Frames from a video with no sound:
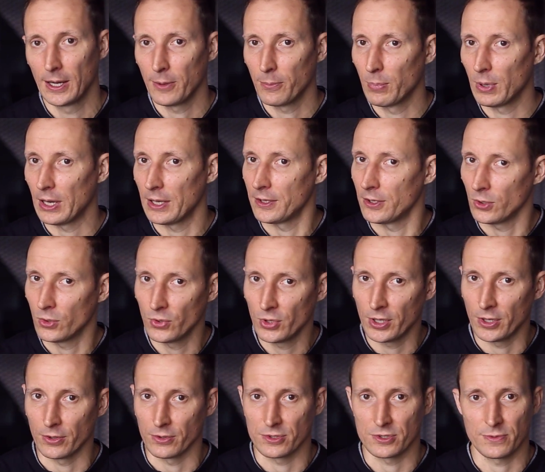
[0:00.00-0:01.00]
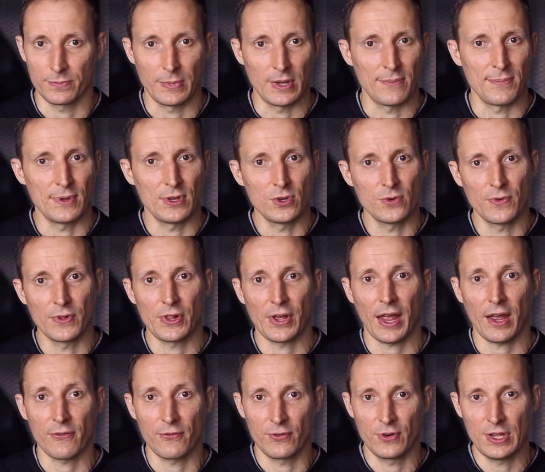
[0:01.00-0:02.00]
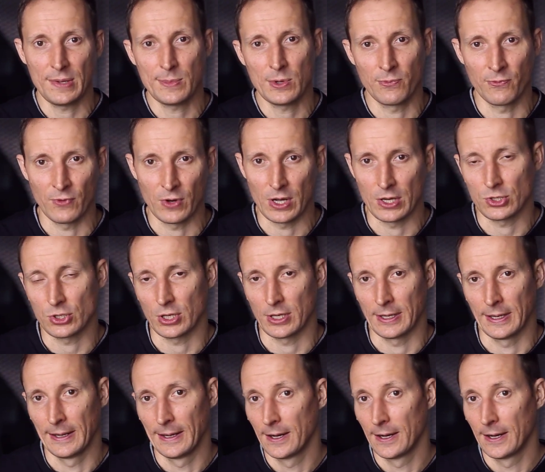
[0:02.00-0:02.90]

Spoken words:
but who knows, maybe you will have freemium version,